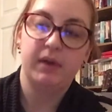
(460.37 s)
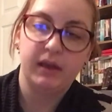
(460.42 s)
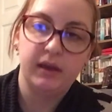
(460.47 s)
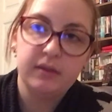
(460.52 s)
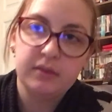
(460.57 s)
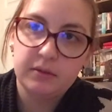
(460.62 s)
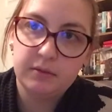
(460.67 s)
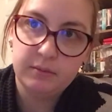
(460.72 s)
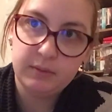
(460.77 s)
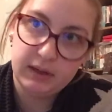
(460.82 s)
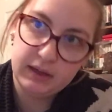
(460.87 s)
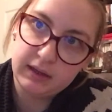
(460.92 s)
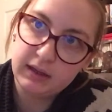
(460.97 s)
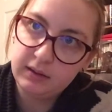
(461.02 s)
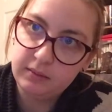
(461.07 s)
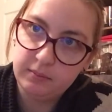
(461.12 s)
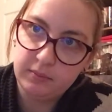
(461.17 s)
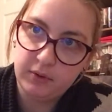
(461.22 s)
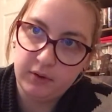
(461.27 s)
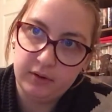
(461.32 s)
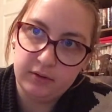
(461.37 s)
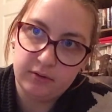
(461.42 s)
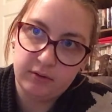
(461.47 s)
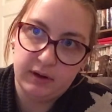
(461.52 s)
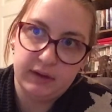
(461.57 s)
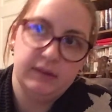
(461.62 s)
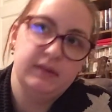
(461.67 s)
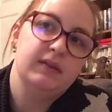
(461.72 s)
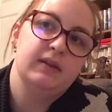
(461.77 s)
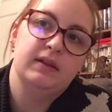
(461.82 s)
other work in
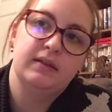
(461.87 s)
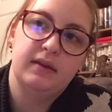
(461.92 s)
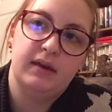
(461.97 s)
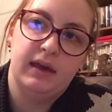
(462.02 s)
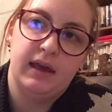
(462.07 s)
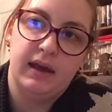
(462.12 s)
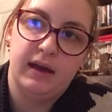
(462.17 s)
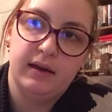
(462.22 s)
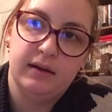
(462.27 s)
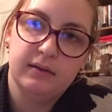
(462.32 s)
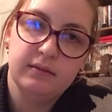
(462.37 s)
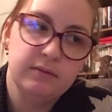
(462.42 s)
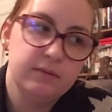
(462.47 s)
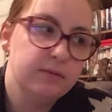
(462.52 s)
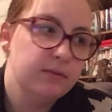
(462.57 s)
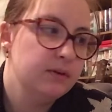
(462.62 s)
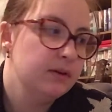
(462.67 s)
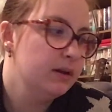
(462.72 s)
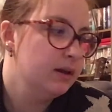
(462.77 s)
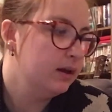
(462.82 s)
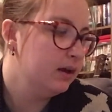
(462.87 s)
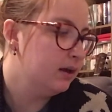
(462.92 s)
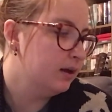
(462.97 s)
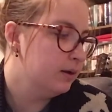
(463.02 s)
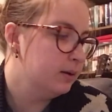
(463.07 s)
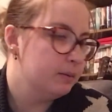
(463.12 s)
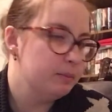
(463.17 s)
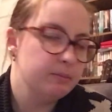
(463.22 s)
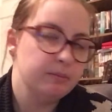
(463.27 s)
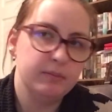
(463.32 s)
progress that I have,
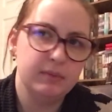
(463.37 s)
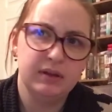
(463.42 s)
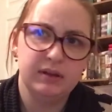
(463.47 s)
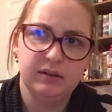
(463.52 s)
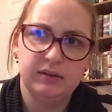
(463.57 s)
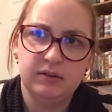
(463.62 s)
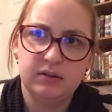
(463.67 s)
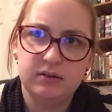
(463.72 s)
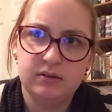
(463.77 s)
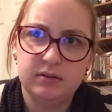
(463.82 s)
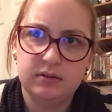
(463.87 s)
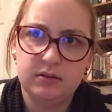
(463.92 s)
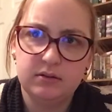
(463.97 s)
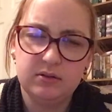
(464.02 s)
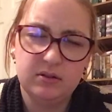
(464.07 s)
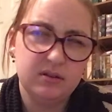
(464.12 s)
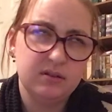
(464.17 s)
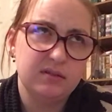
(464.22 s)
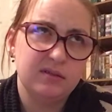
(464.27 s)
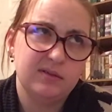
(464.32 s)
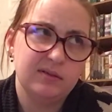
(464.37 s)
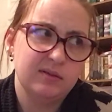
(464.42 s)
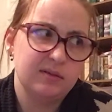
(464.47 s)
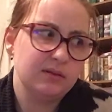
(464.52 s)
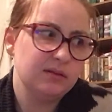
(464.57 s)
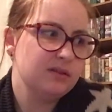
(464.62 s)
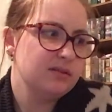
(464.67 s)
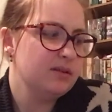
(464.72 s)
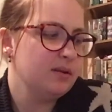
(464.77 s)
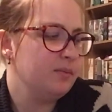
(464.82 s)
it's just
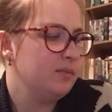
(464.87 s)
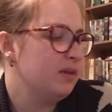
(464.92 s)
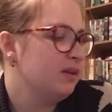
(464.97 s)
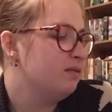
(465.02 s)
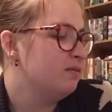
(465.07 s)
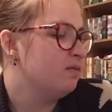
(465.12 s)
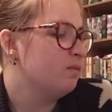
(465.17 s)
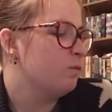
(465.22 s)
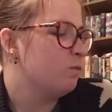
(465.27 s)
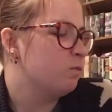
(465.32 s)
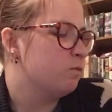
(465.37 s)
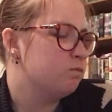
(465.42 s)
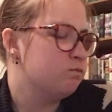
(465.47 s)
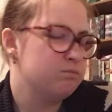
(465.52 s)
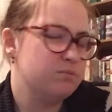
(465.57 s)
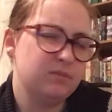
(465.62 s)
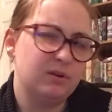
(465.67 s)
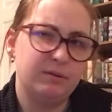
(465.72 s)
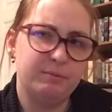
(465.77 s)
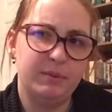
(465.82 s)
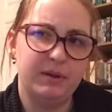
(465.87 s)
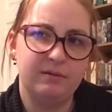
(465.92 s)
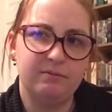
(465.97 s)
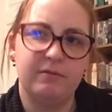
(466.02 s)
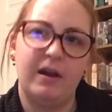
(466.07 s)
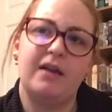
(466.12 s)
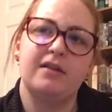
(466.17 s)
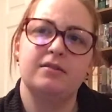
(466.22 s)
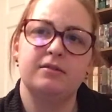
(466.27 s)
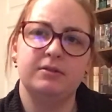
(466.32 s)
something a bit
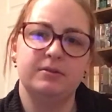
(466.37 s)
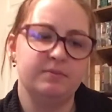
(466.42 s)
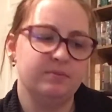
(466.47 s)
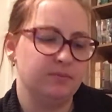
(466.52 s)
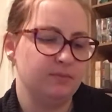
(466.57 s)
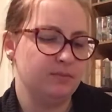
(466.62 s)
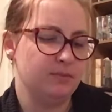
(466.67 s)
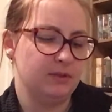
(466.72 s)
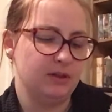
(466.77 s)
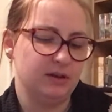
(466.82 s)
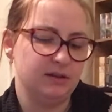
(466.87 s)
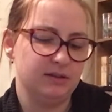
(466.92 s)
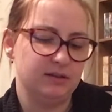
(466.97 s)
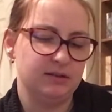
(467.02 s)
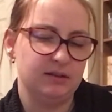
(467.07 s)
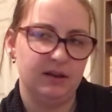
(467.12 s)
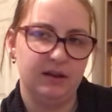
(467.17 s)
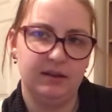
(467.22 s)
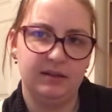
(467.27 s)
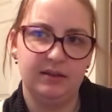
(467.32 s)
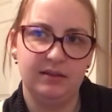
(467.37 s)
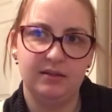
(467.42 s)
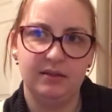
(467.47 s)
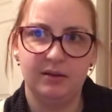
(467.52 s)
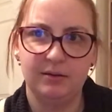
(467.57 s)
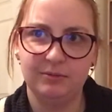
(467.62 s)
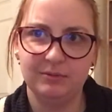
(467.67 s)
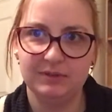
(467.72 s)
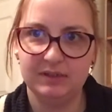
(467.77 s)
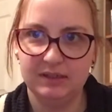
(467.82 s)
random that I decided that I
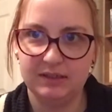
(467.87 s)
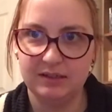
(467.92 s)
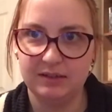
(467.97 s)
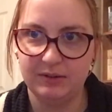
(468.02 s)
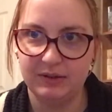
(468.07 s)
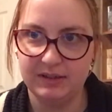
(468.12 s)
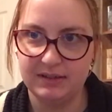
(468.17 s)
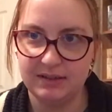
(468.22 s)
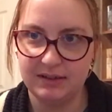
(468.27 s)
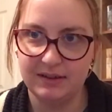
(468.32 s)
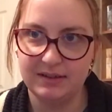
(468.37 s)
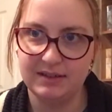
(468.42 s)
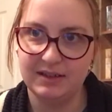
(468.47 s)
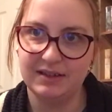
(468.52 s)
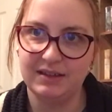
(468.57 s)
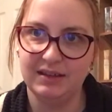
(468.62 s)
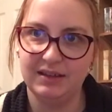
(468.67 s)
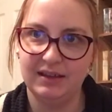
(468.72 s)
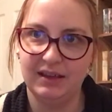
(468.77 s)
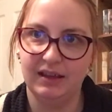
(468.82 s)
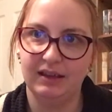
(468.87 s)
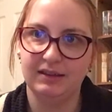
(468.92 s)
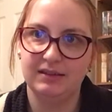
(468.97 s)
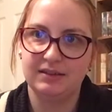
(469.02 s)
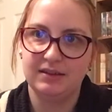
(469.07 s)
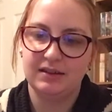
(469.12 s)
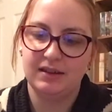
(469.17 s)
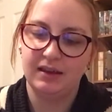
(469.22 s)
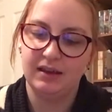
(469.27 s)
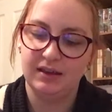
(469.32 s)
wanted to do. I started it
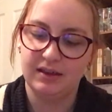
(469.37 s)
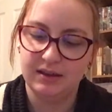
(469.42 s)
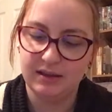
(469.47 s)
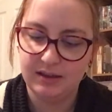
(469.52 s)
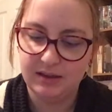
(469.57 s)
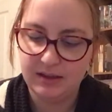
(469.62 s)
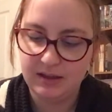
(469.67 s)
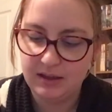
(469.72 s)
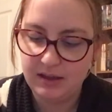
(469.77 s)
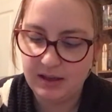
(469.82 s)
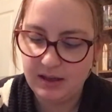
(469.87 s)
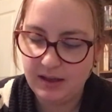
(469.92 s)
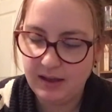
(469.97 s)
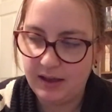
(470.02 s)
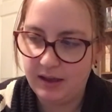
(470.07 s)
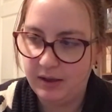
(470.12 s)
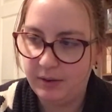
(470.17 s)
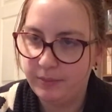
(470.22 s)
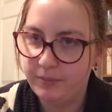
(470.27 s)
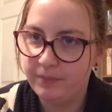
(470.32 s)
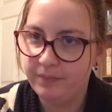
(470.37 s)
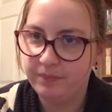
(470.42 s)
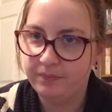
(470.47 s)
yesterday, and